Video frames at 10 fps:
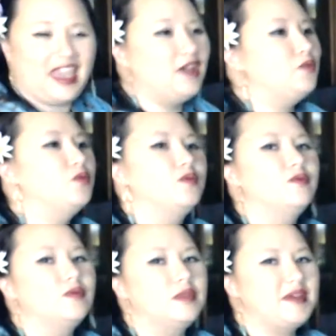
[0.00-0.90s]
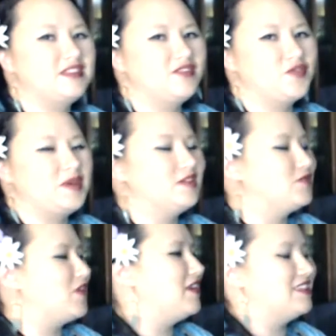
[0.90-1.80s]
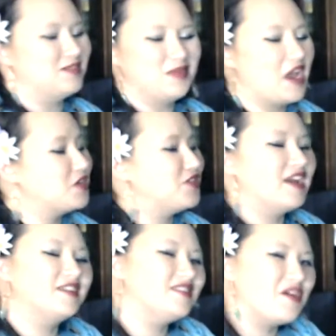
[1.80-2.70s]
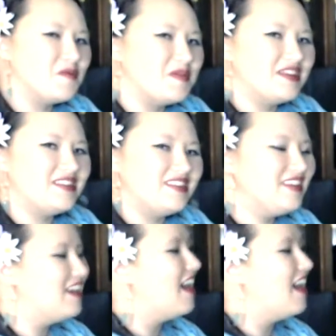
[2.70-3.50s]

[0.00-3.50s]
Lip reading: And the best thing for me is, right, if our track isn't open,